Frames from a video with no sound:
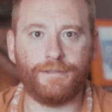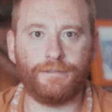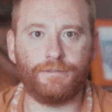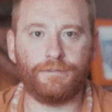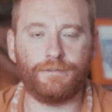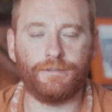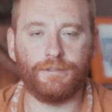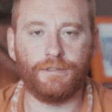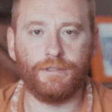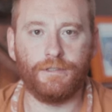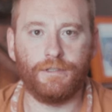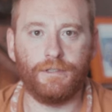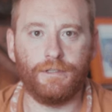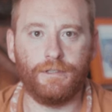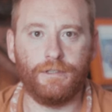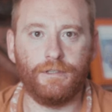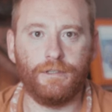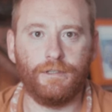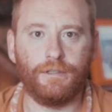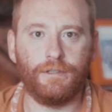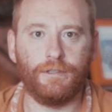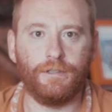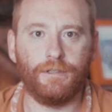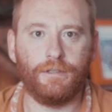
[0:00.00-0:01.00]
and
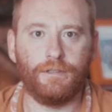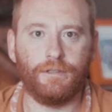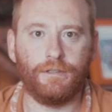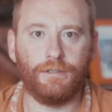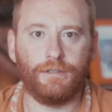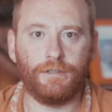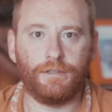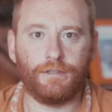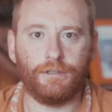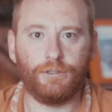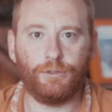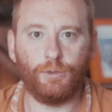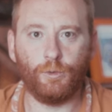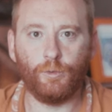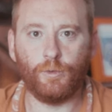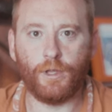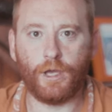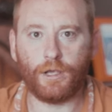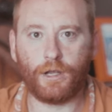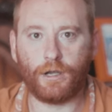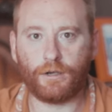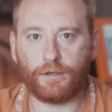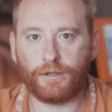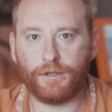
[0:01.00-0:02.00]

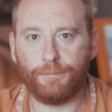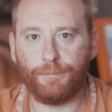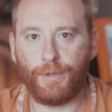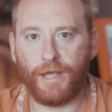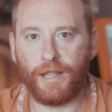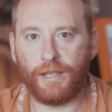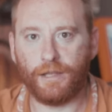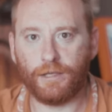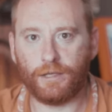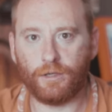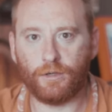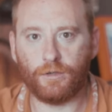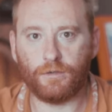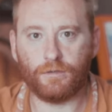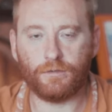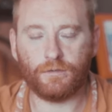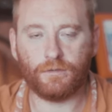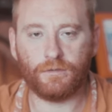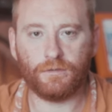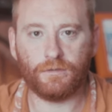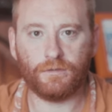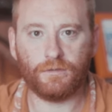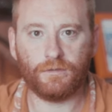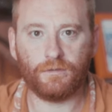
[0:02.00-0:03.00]
Gulag
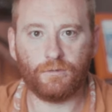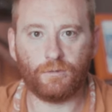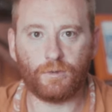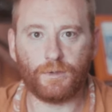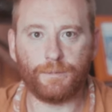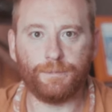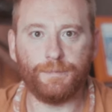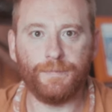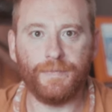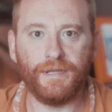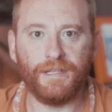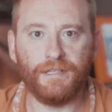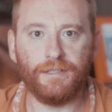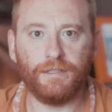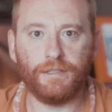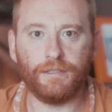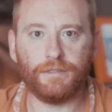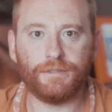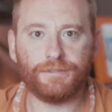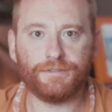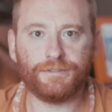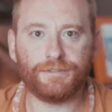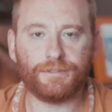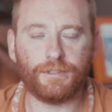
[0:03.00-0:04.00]
Archipelago, where
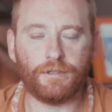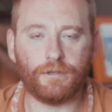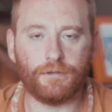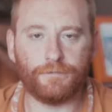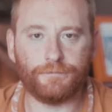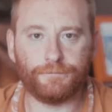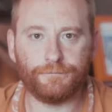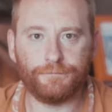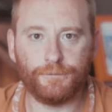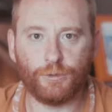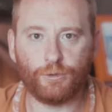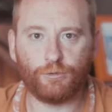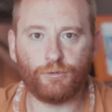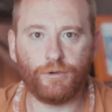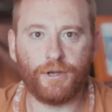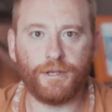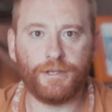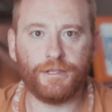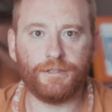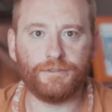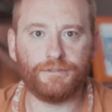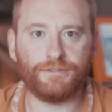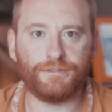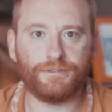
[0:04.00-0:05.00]
millions of
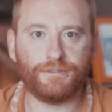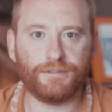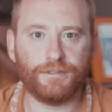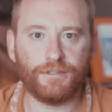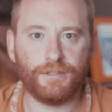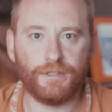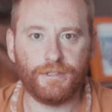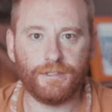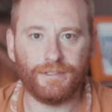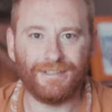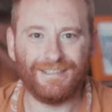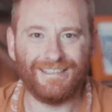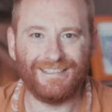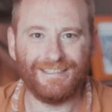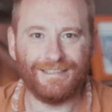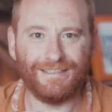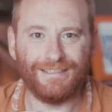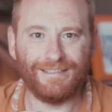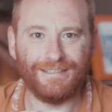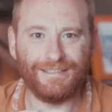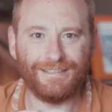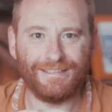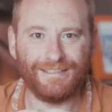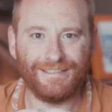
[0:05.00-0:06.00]
Ukrainians
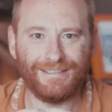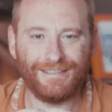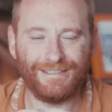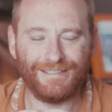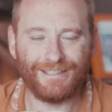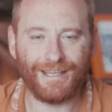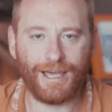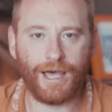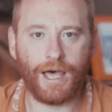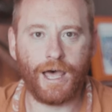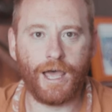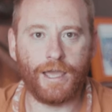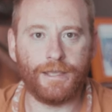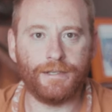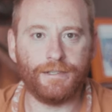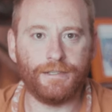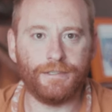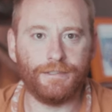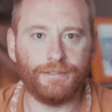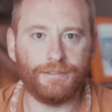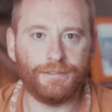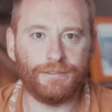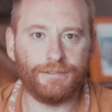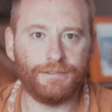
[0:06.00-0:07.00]

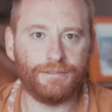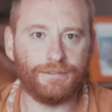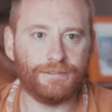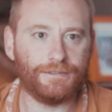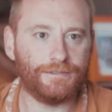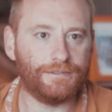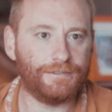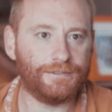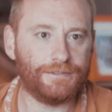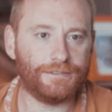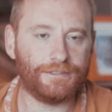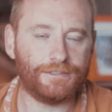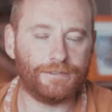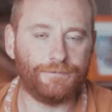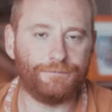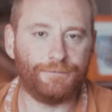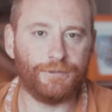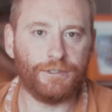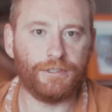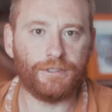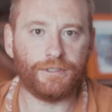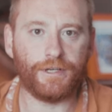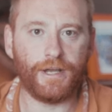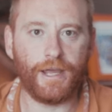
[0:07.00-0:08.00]
died in
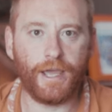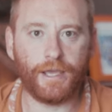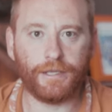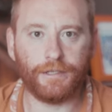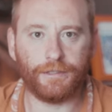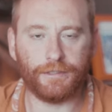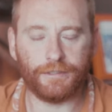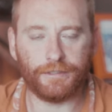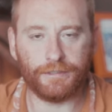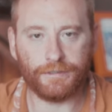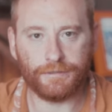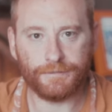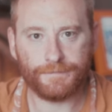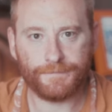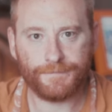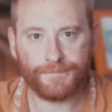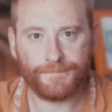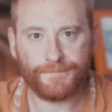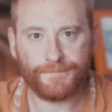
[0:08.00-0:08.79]
severe agony.